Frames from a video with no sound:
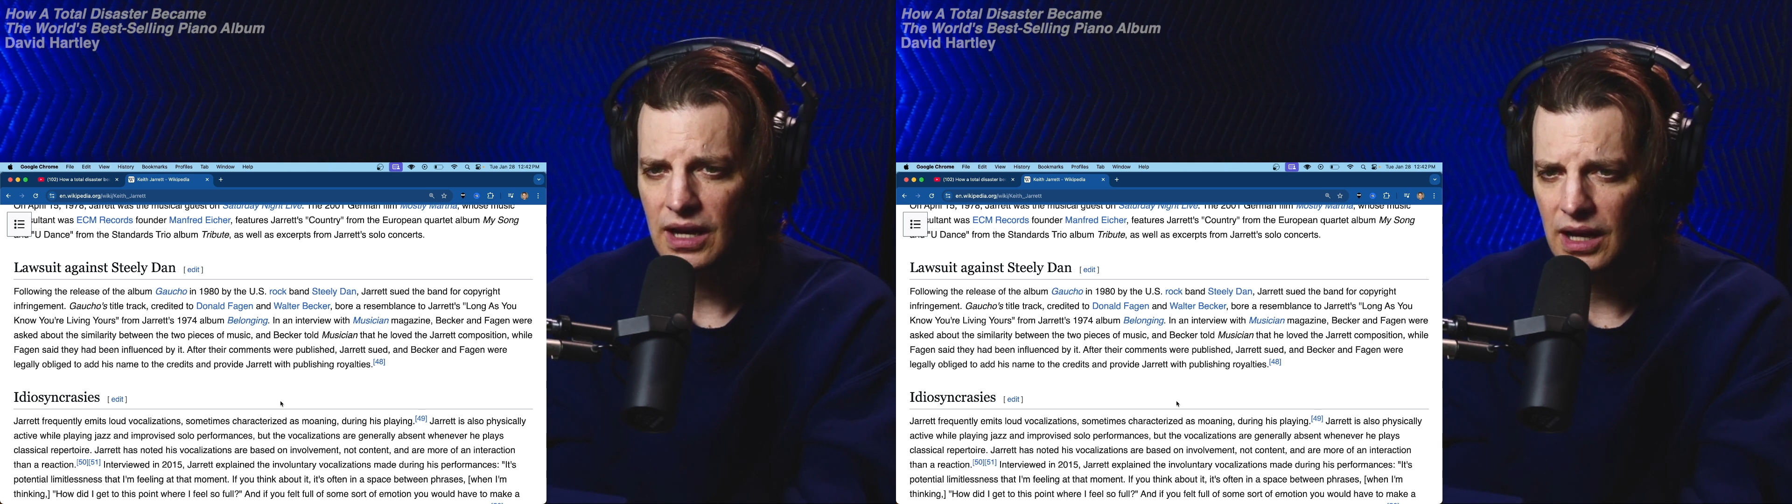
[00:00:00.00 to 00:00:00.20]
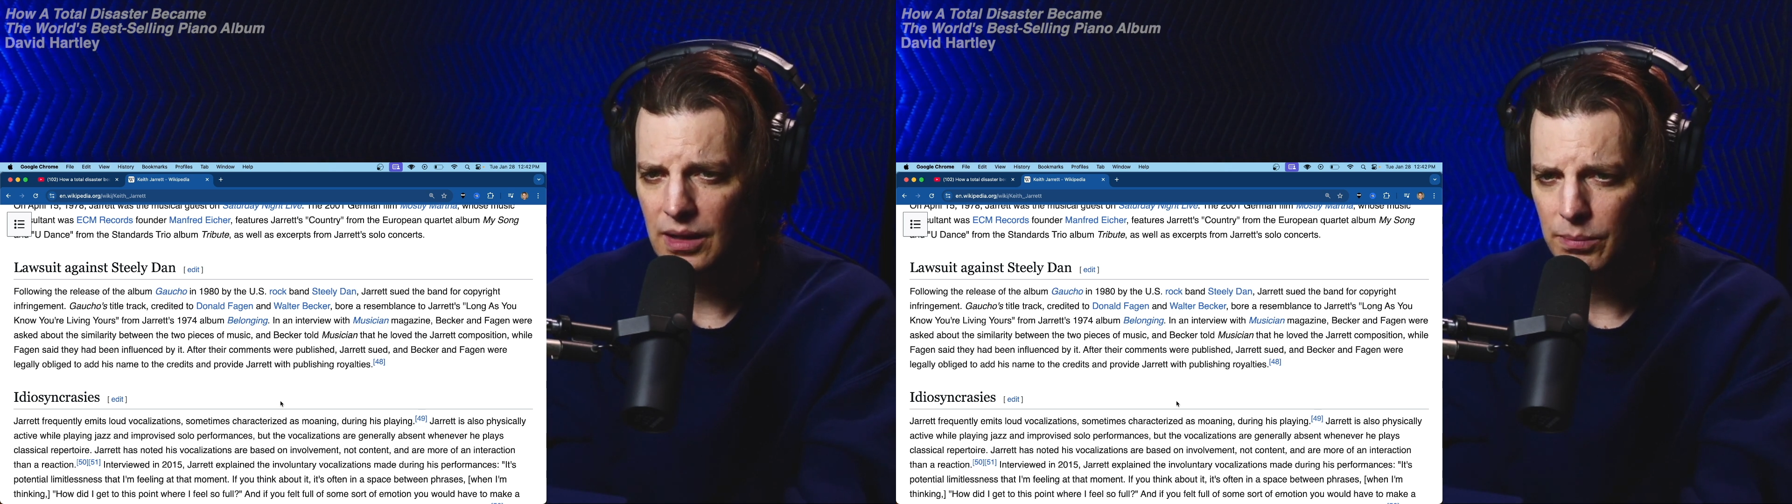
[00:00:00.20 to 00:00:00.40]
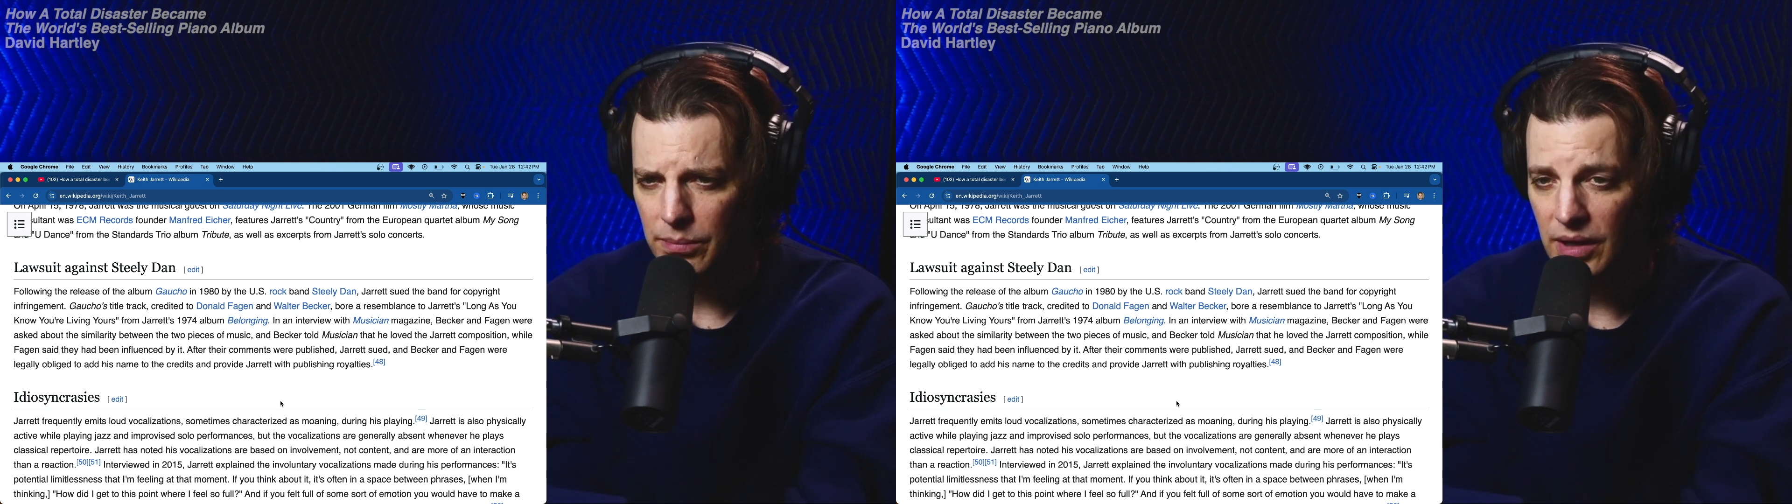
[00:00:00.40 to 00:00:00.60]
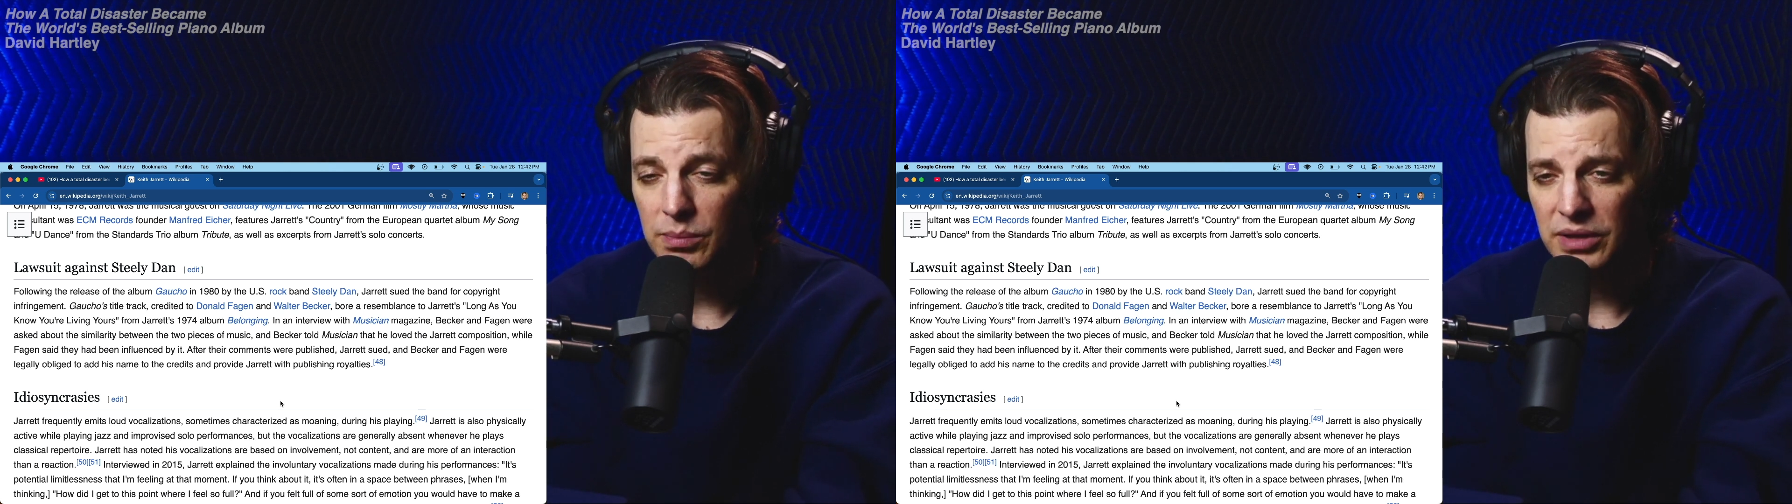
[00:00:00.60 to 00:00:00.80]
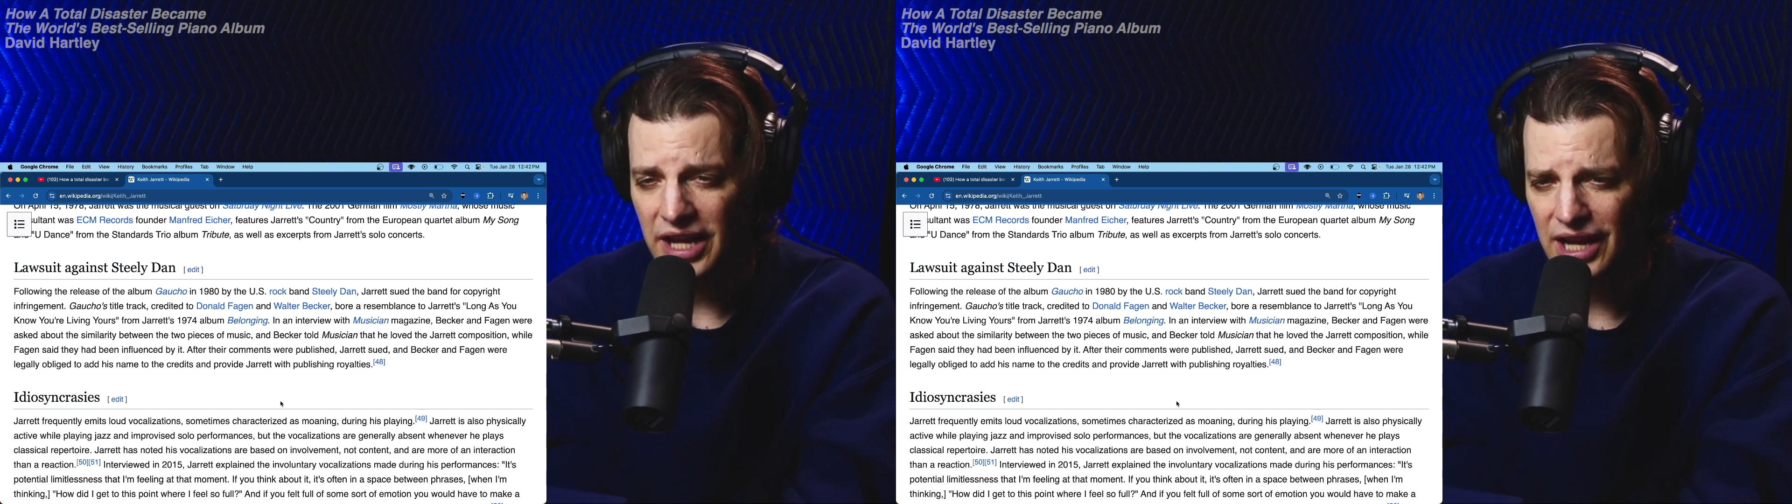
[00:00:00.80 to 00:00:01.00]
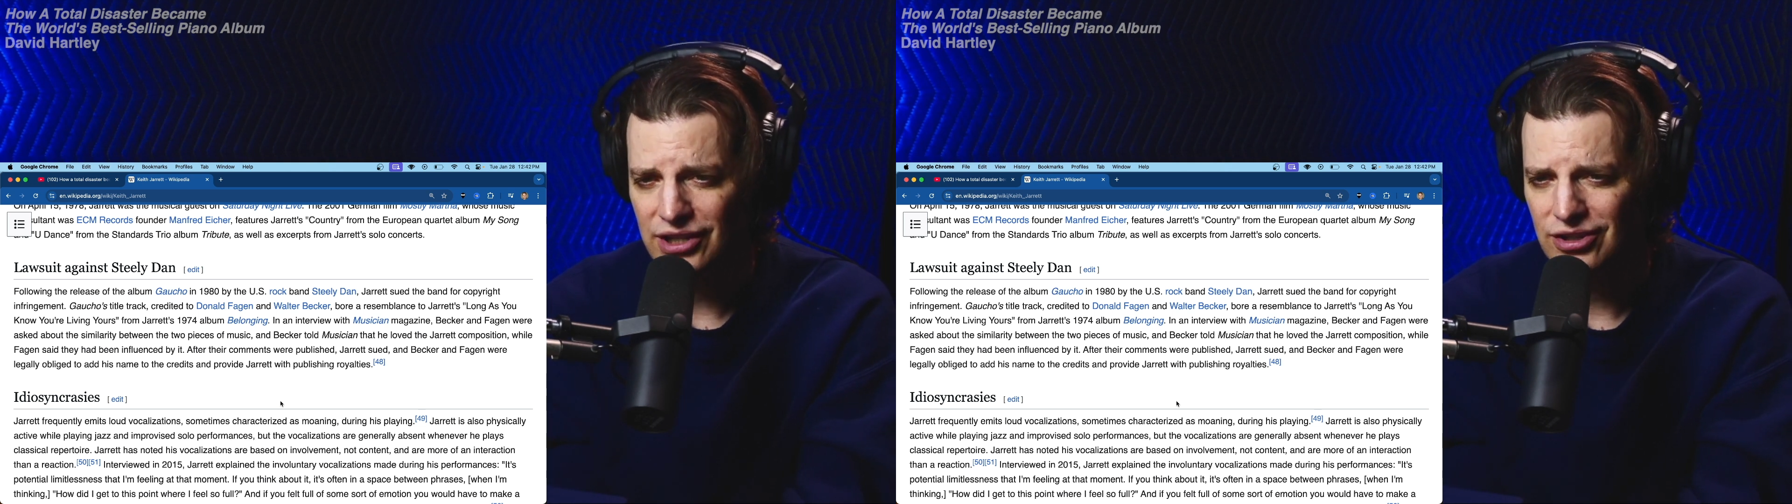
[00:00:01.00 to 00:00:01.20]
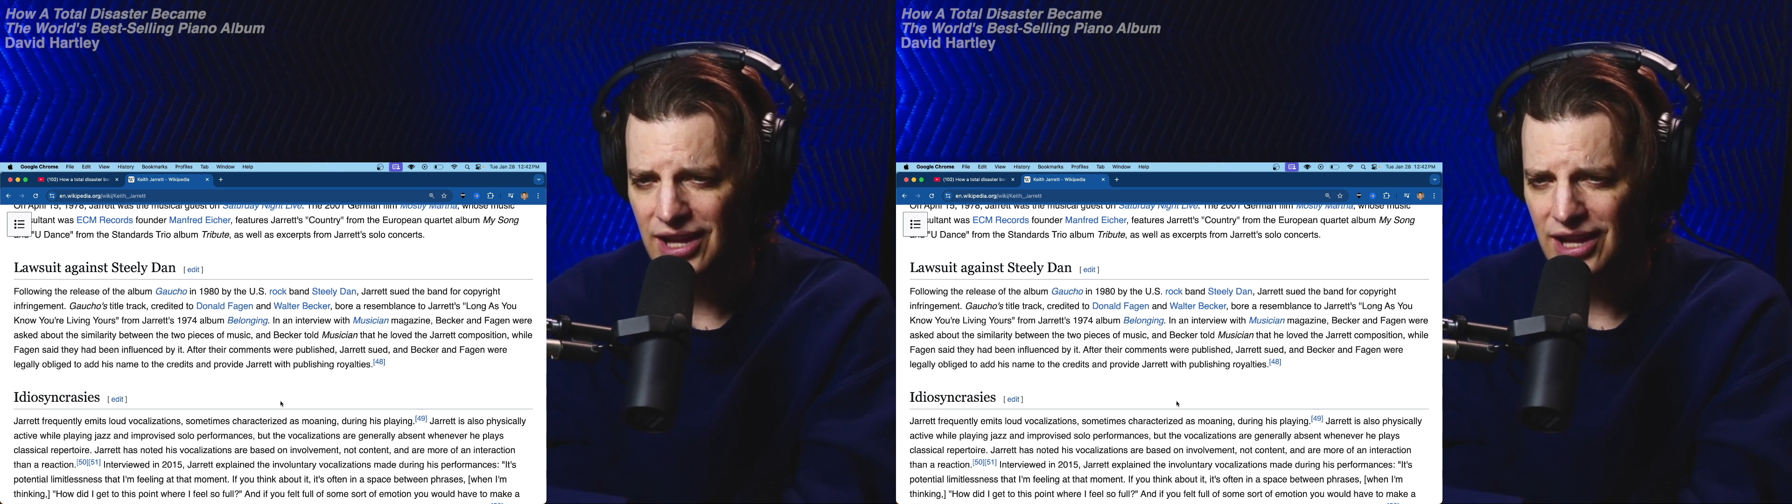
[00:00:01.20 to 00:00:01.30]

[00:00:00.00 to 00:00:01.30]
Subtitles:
obliged to